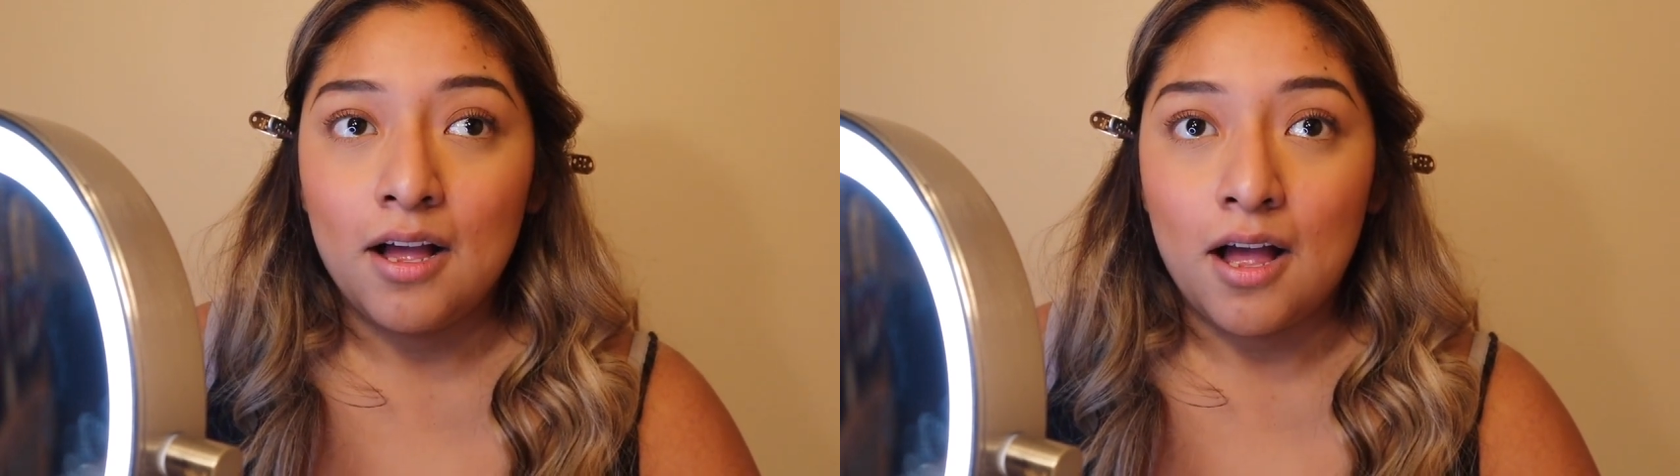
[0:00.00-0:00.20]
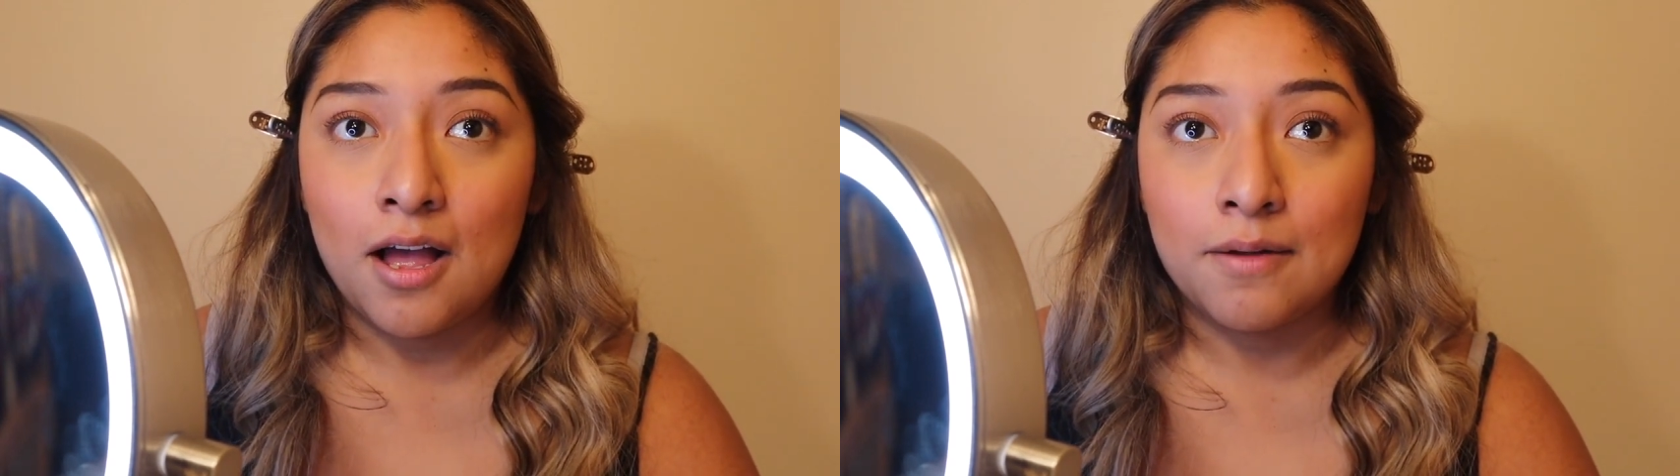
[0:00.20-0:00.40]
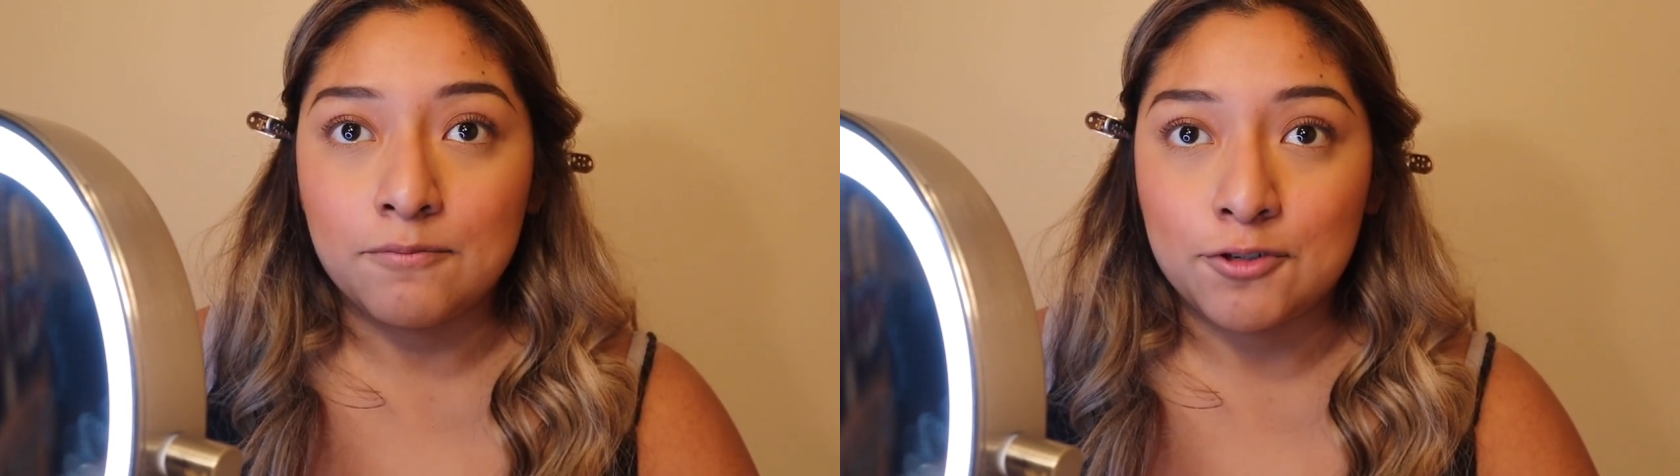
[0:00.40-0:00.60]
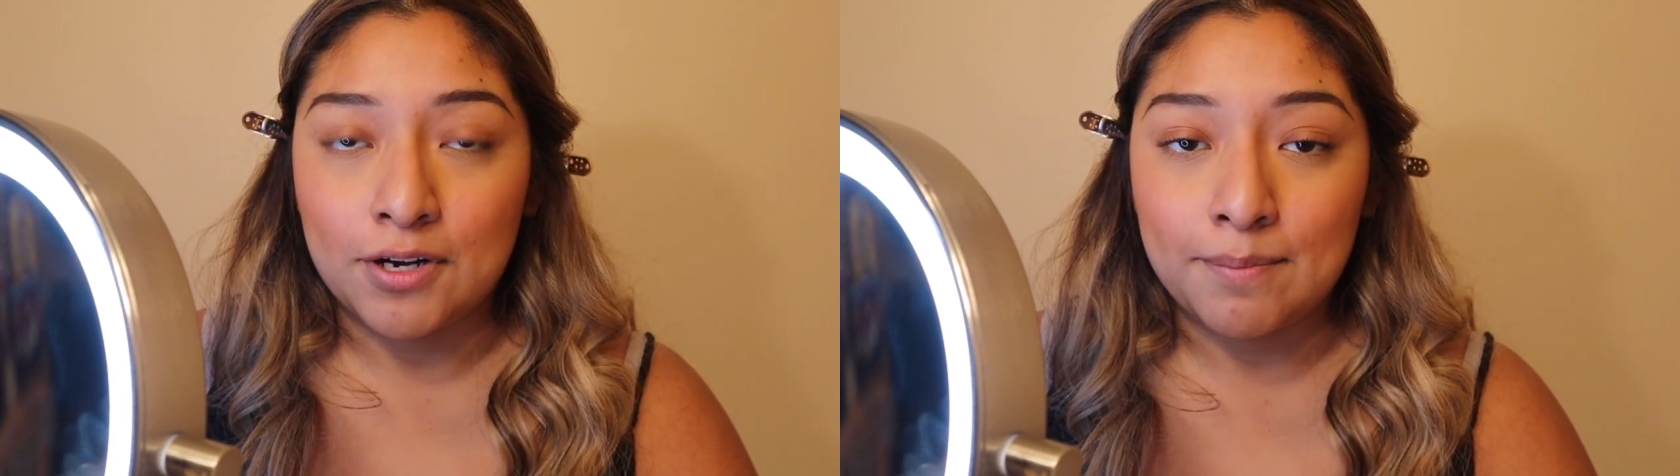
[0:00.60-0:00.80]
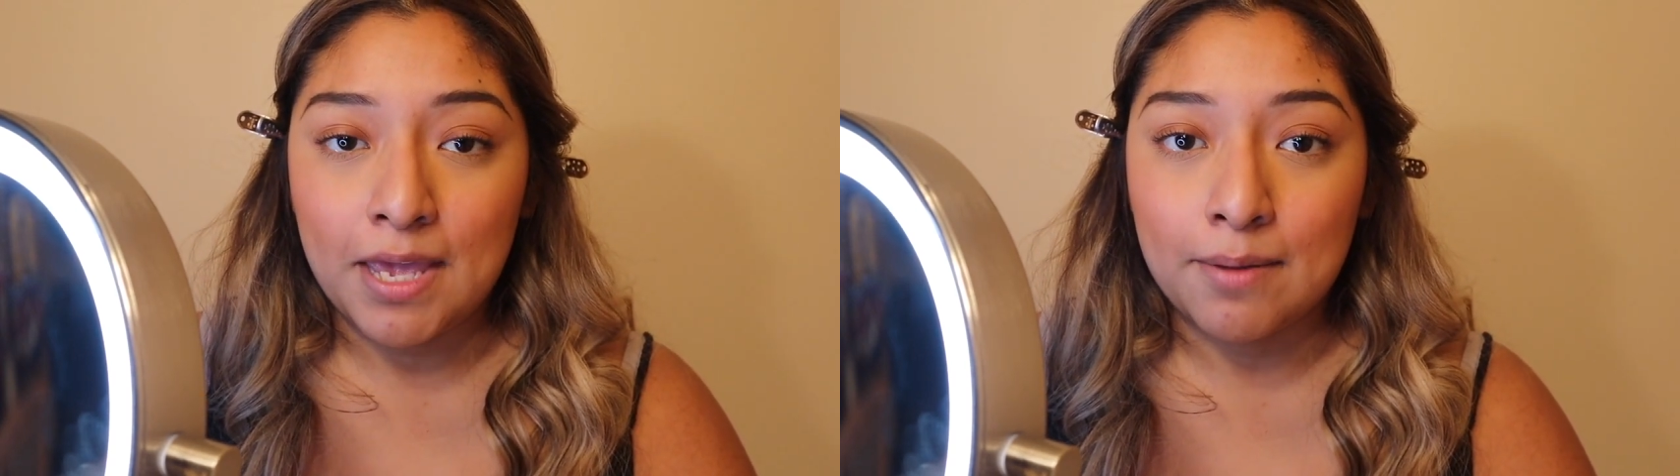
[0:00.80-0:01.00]

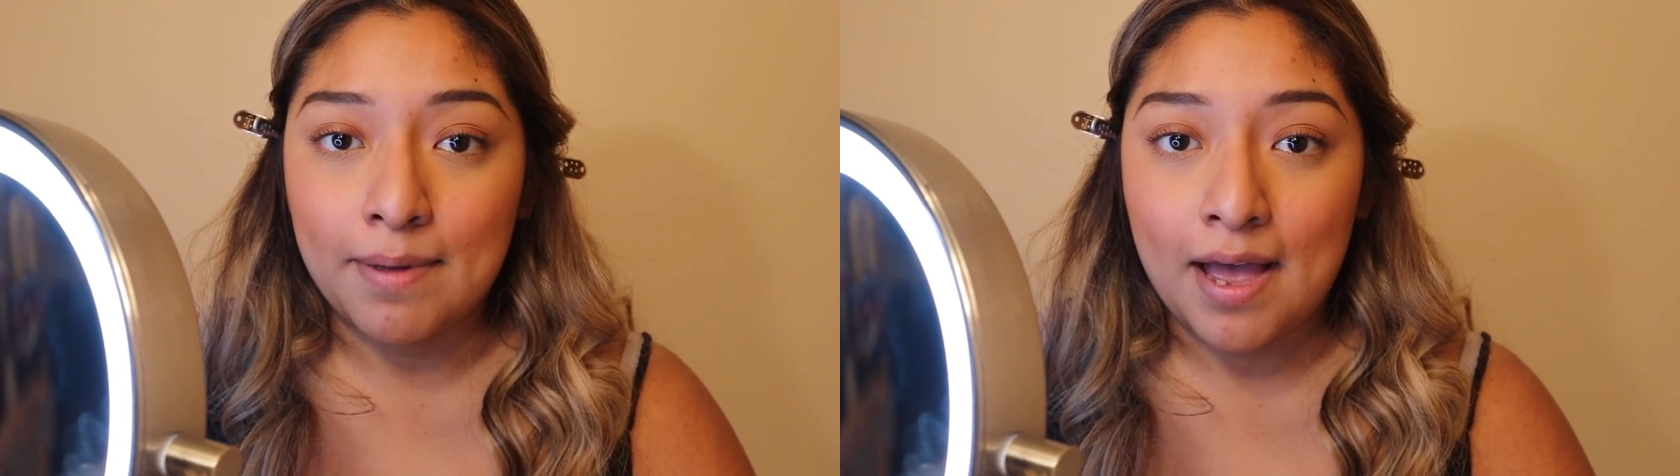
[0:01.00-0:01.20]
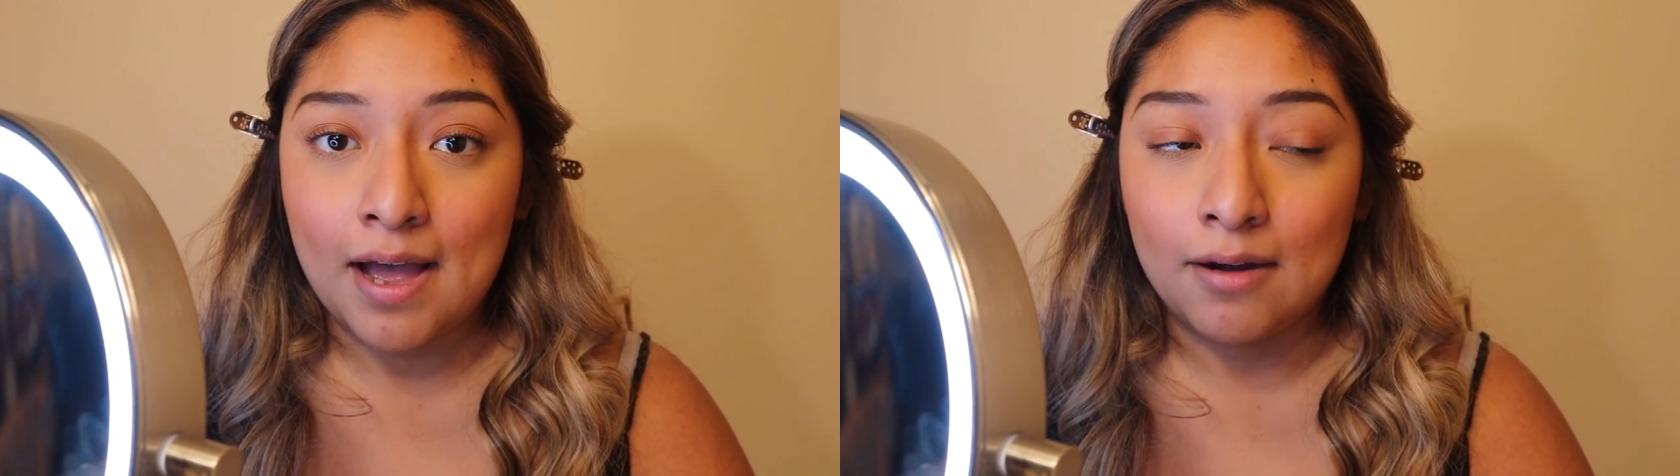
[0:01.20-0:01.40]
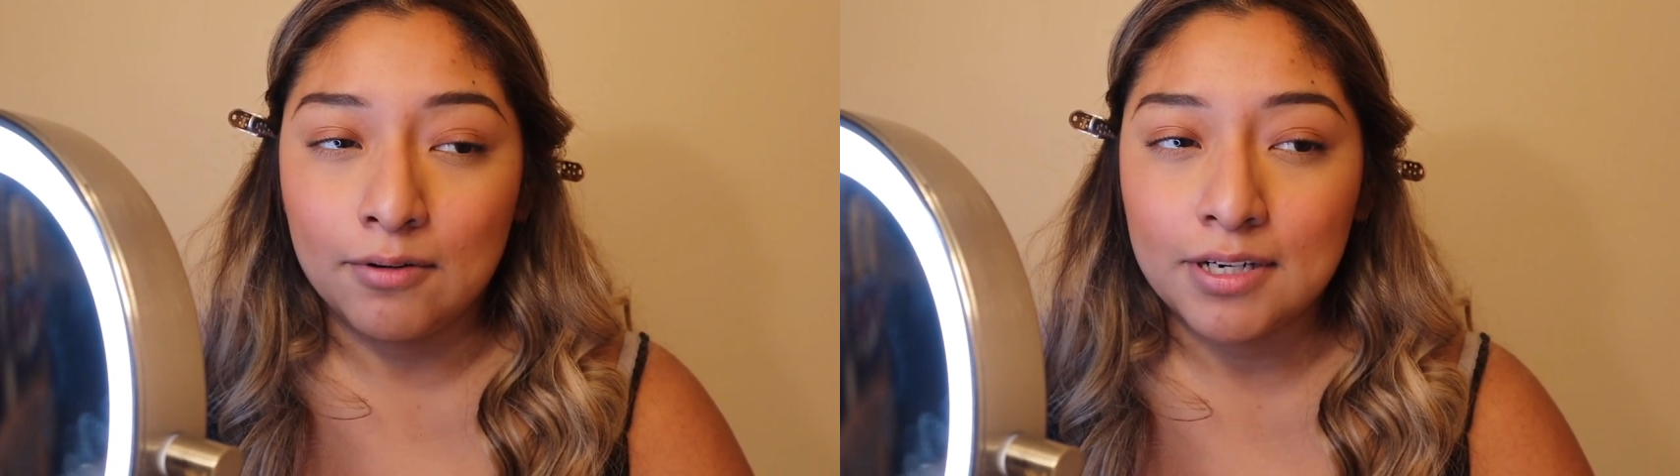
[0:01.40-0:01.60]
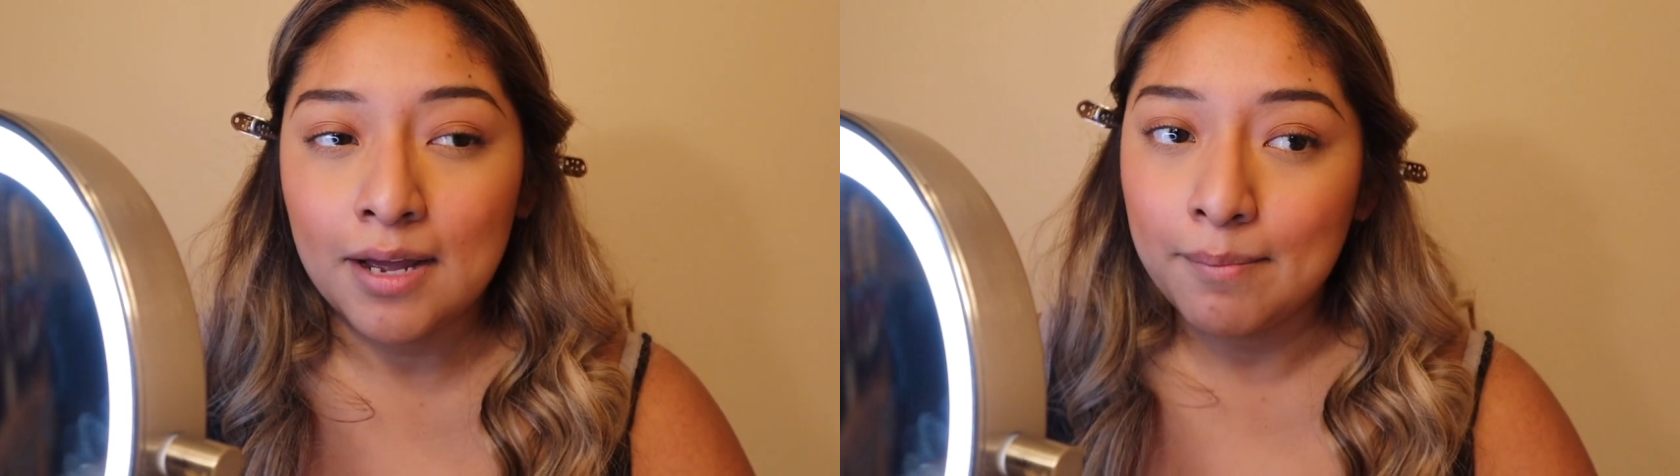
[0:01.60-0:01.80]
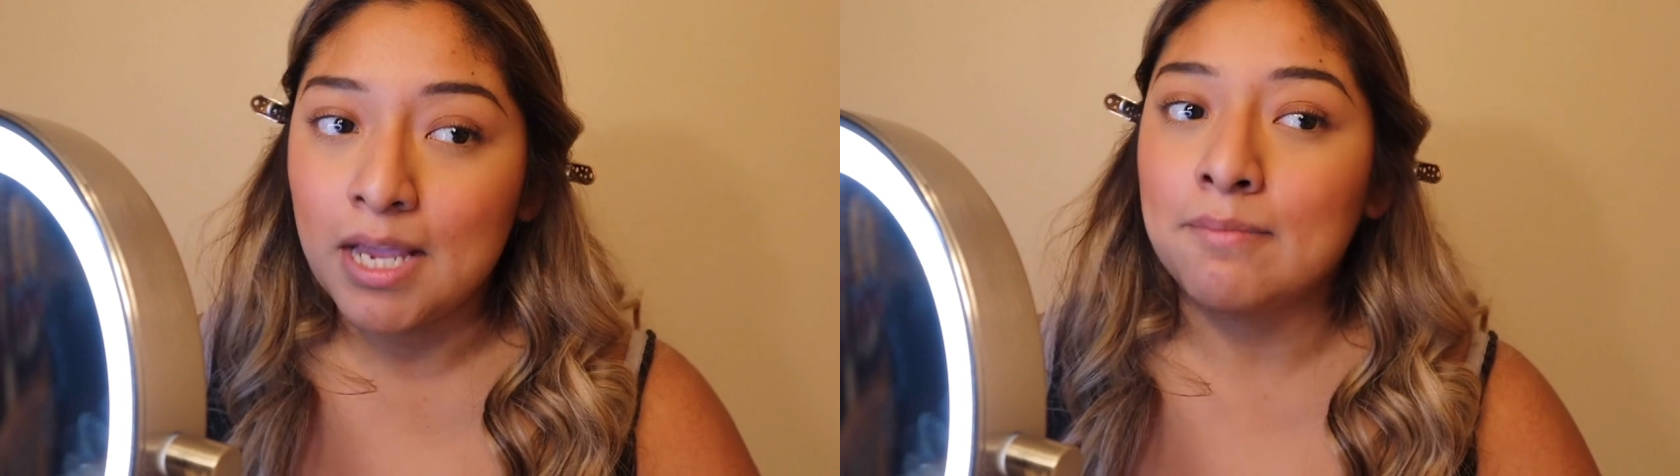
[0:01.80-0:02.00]
trying to make up
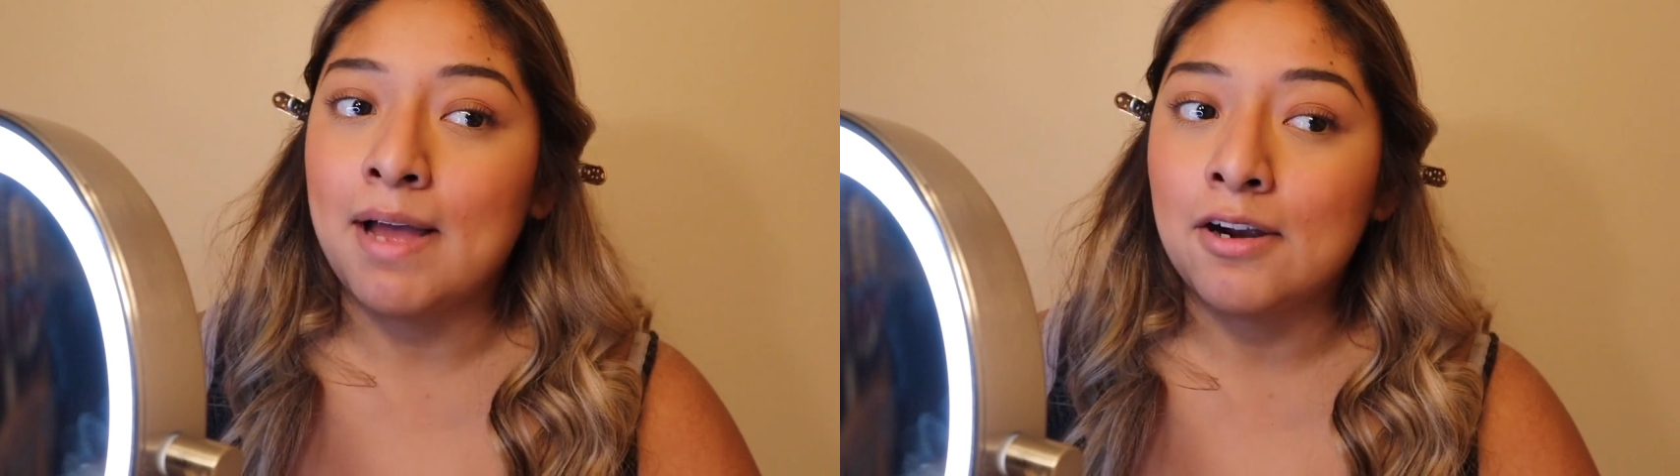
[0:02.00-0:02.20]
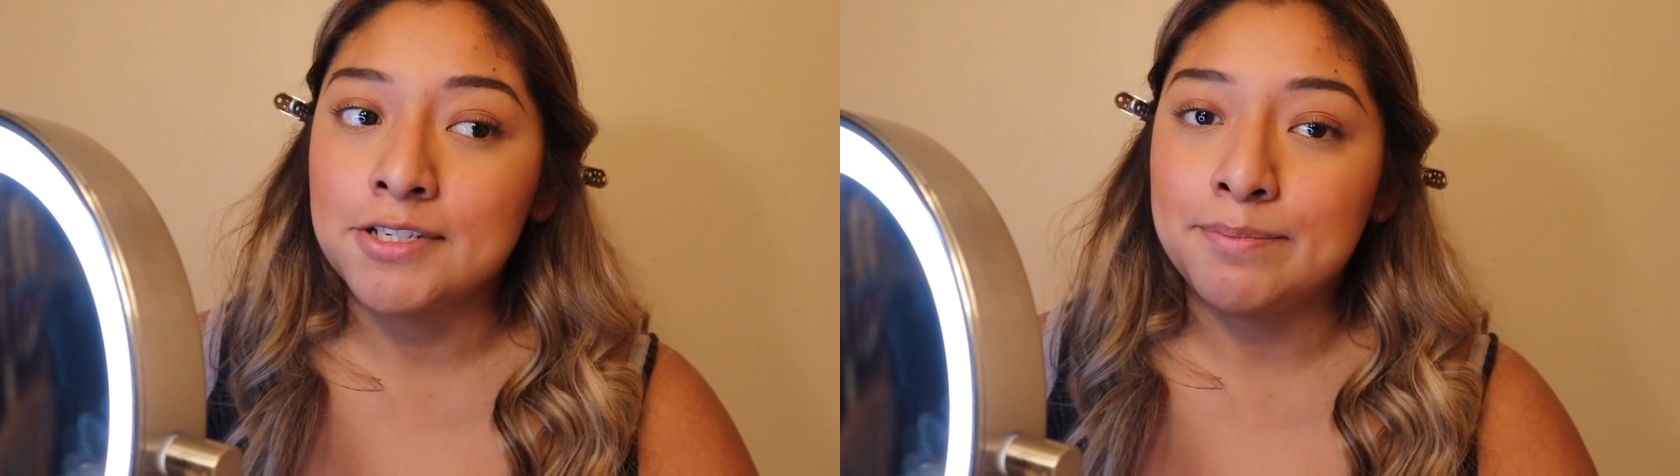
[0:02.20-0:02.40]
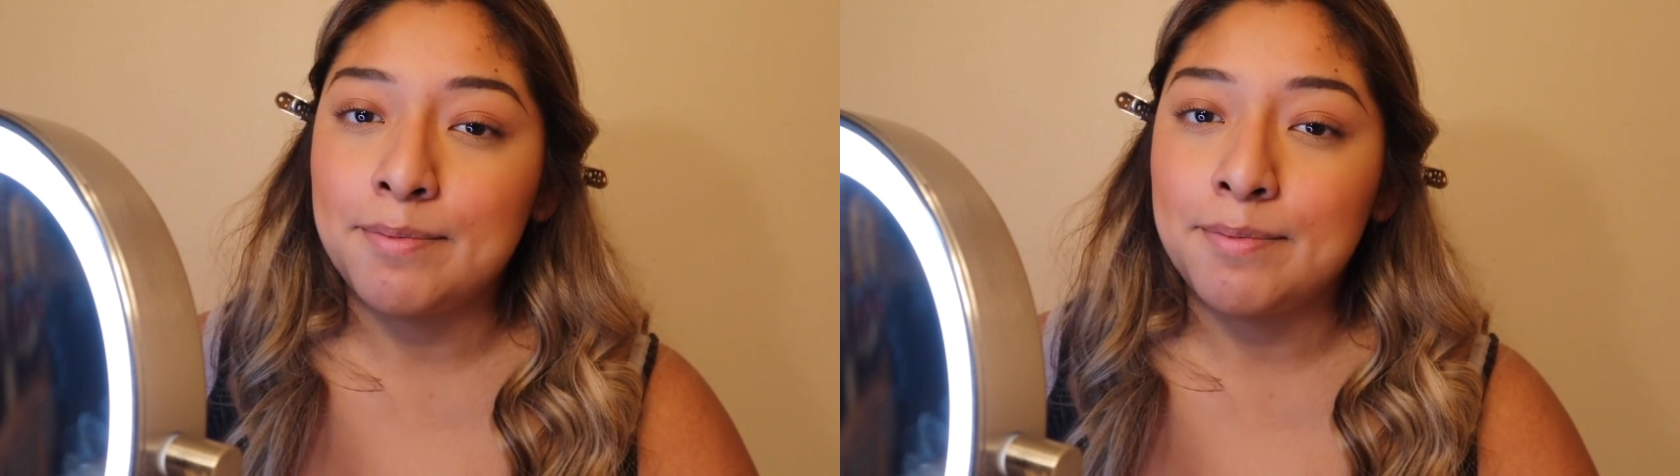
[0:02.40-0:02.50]
not make up hours,